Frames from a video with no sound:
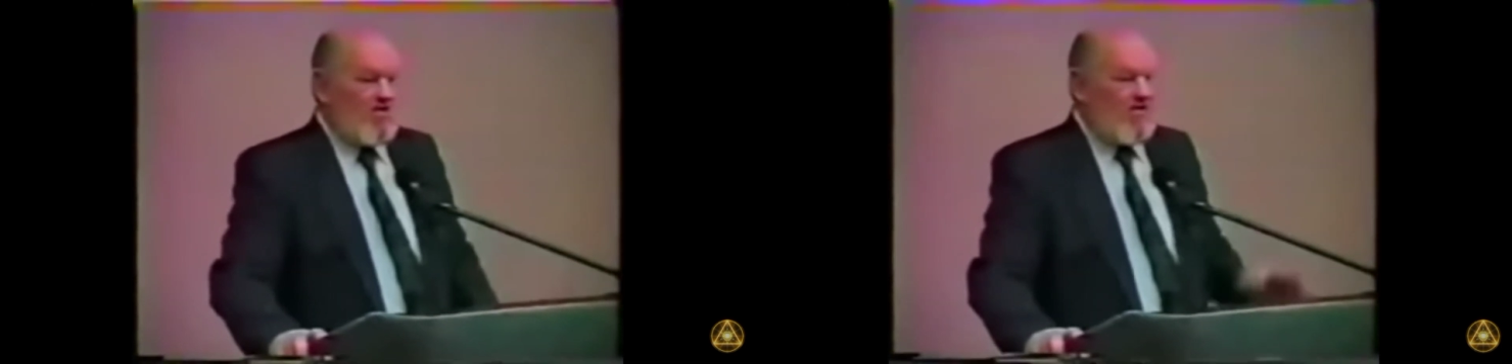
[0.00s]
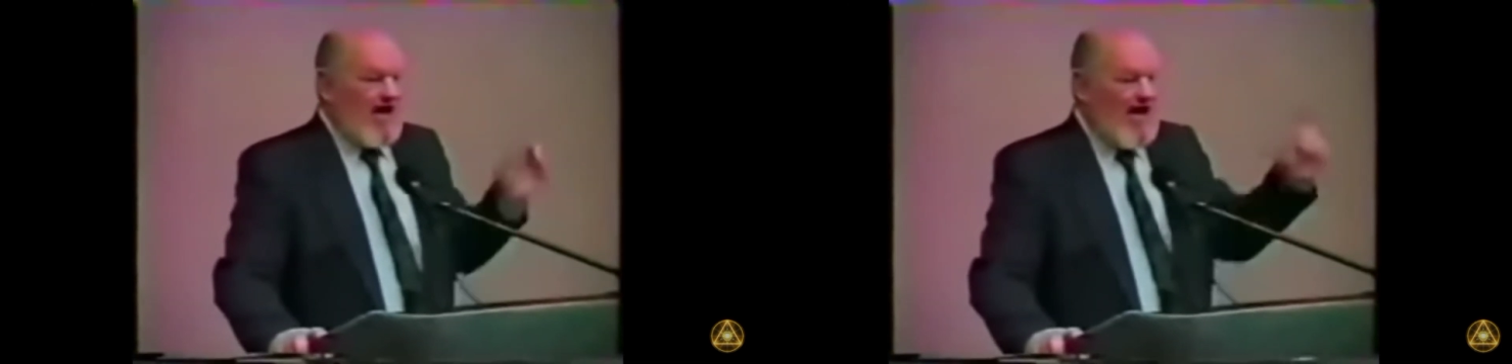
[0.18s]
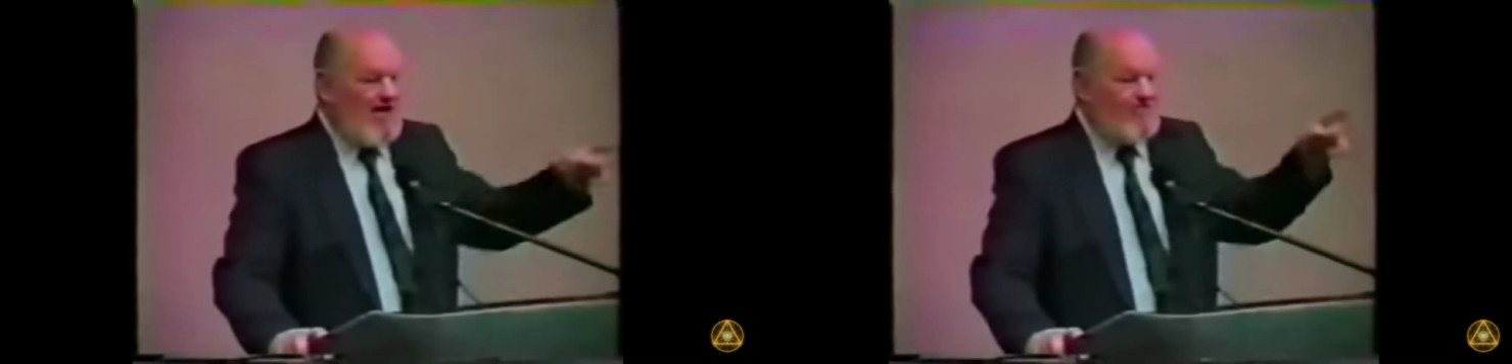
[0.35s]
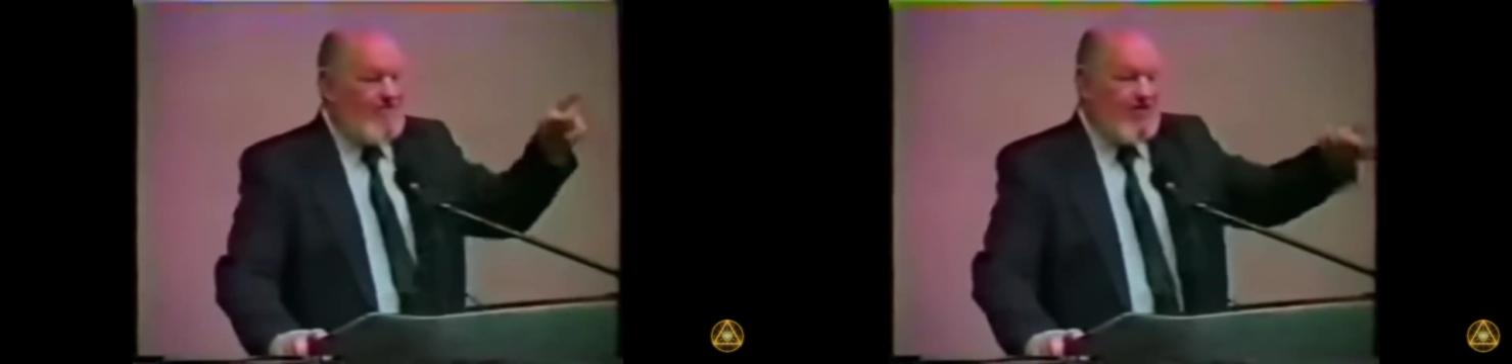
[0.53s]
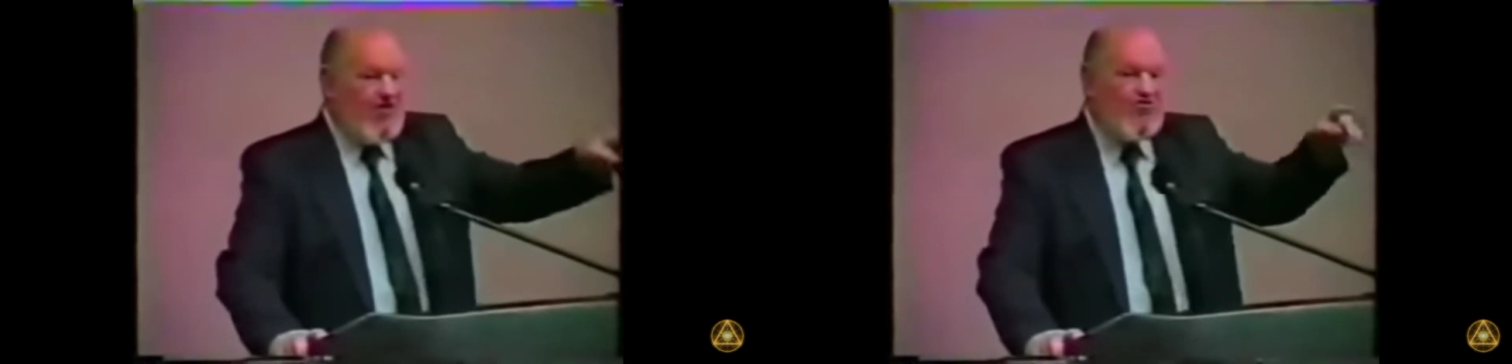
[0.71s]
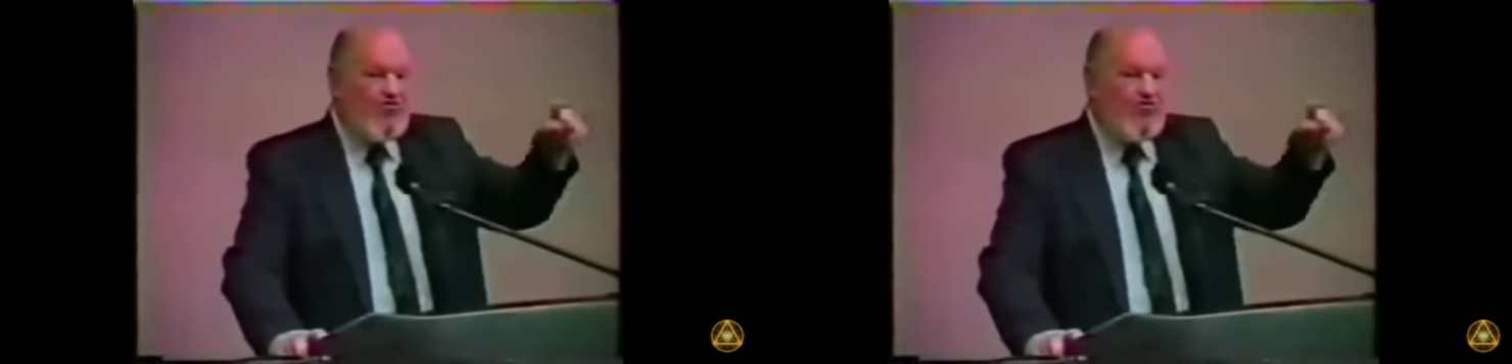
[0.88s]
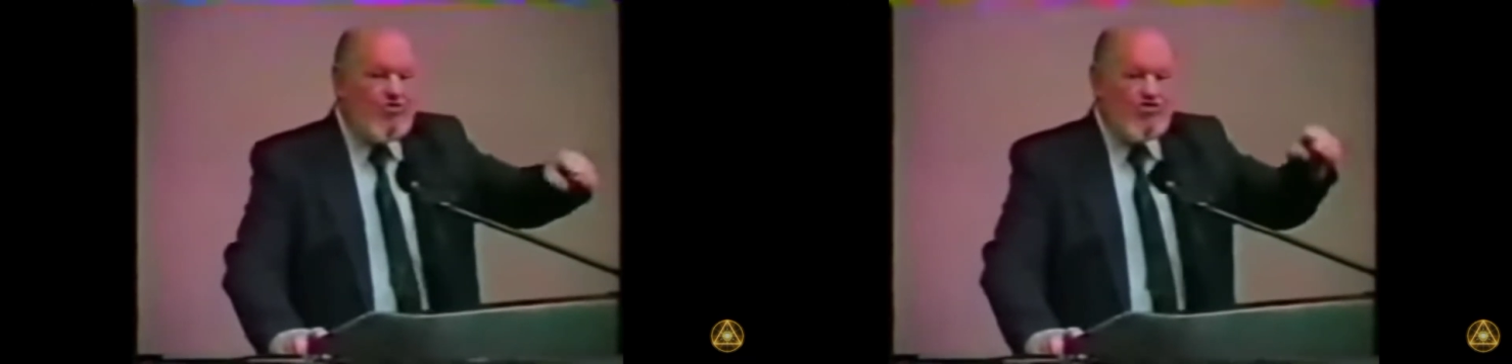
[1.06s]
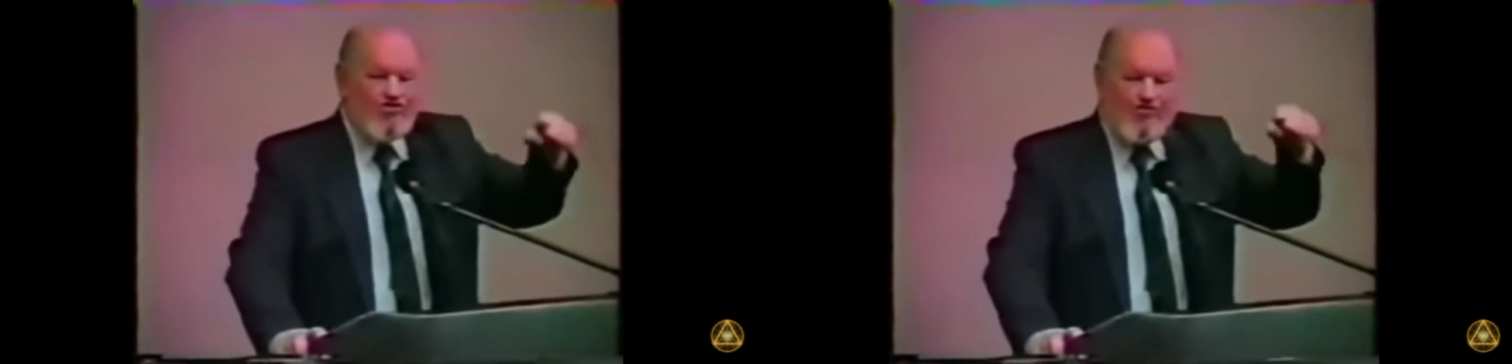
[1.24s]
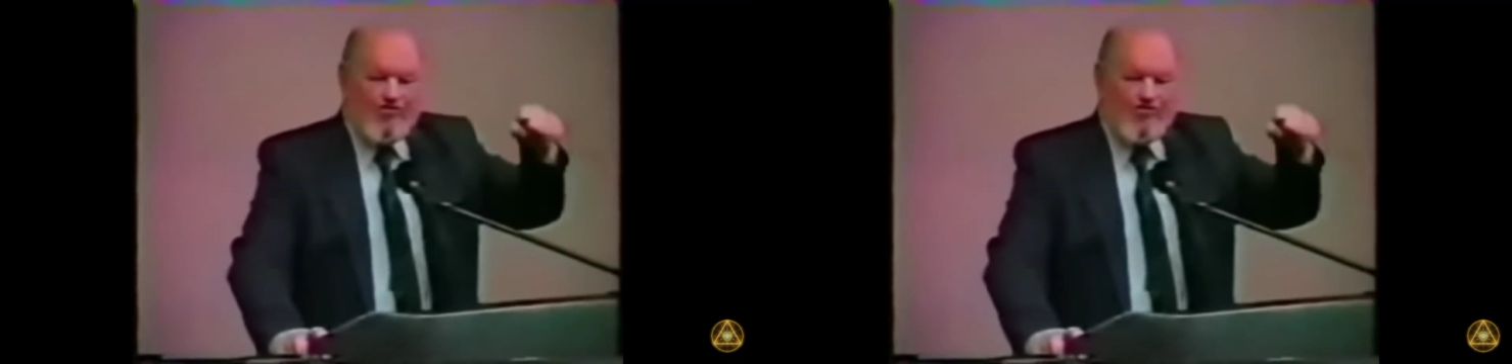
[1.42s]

you have to know the rules of